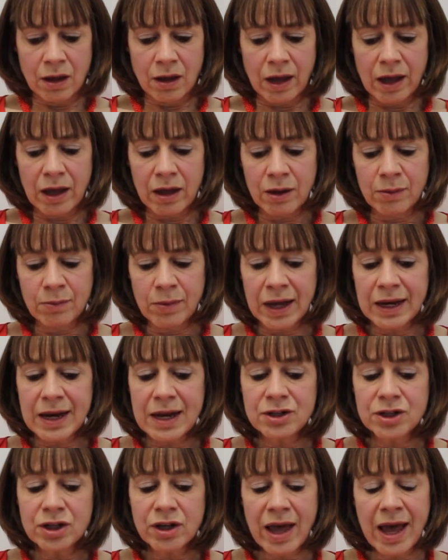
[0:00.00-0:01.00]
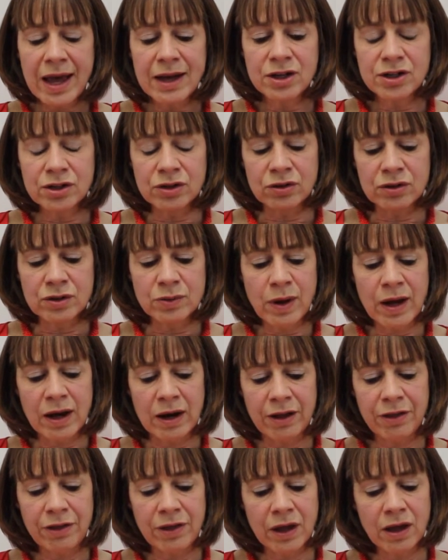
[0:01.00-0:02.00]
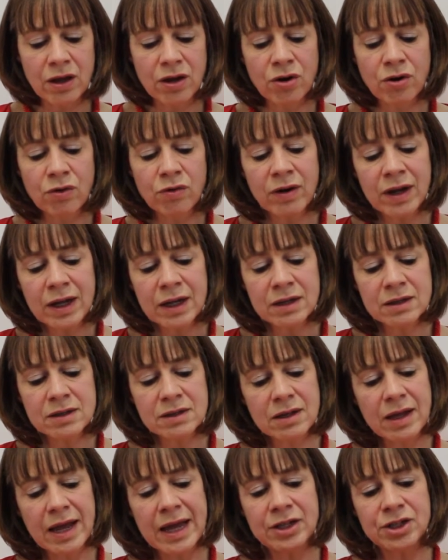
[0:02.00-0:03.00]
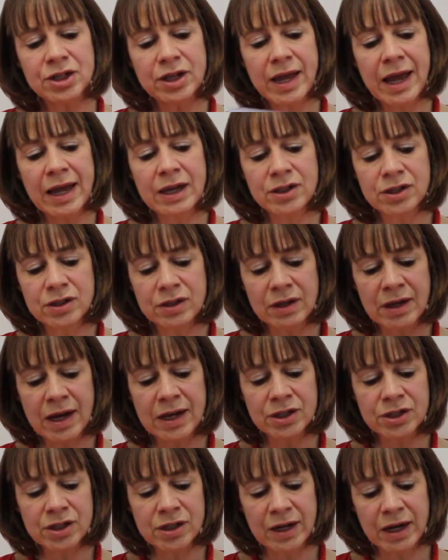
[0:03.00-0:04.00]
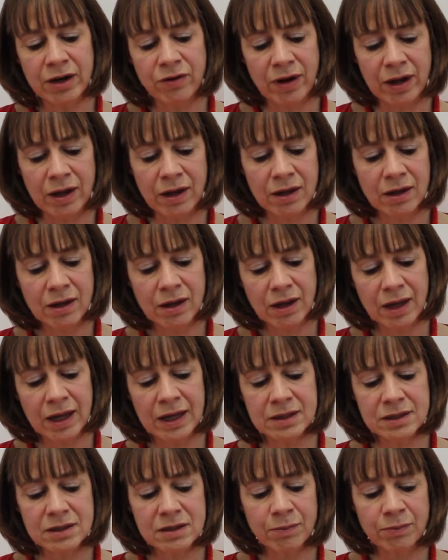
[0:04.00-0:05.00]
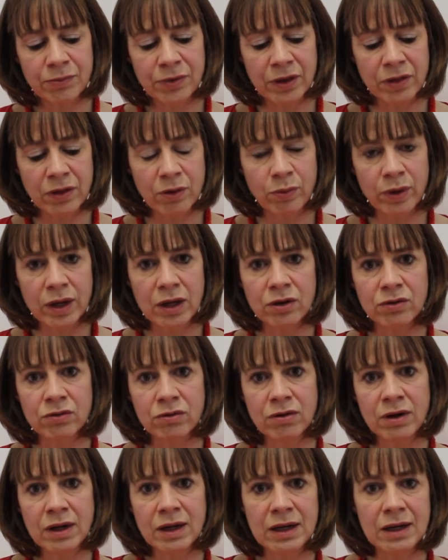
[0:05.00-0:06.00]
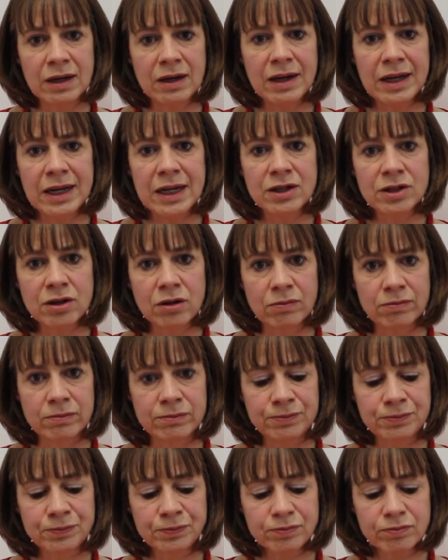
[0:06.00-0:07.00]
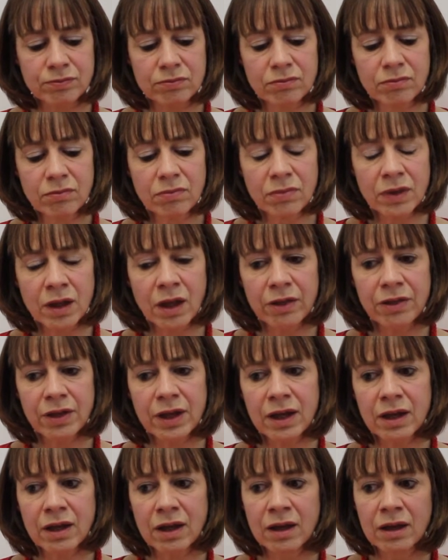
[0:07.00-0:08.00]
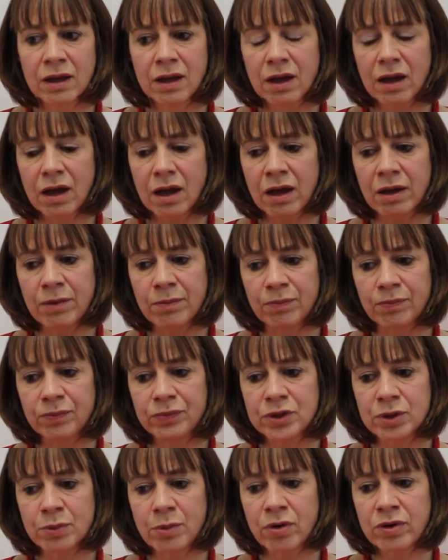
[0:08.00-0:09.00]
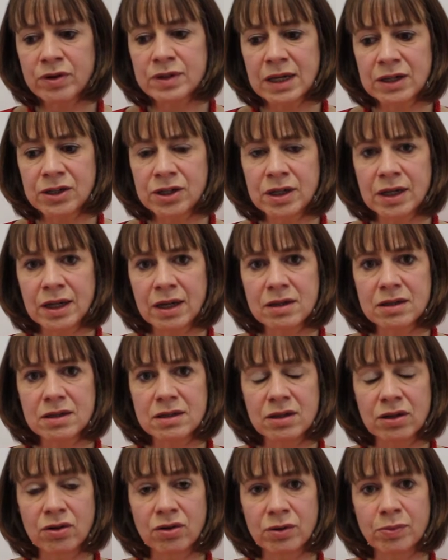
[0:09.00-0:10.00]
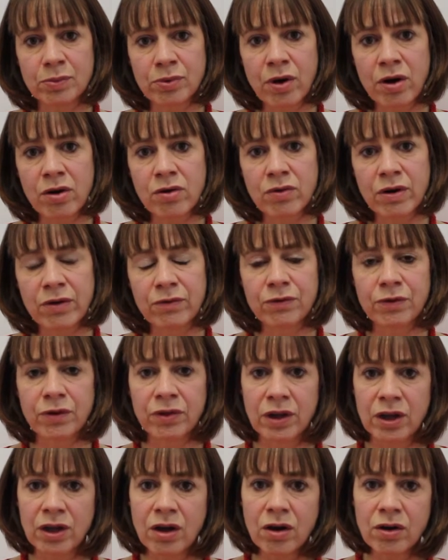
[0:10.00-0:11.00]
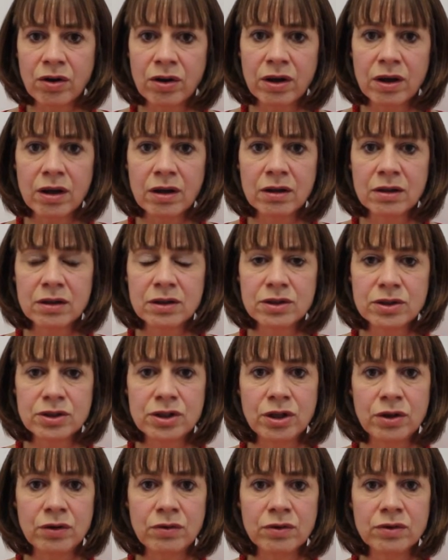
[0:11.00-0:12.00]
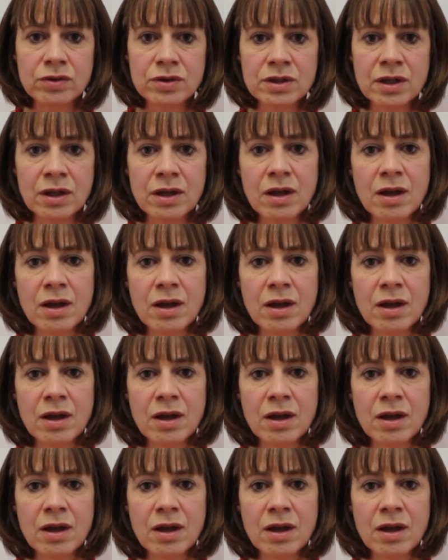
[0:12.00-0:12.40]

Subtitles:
And education as well. I think careers education in engineering is something that we could really lead on. I think Tomorrow's Engineers is a good programme for the younger students,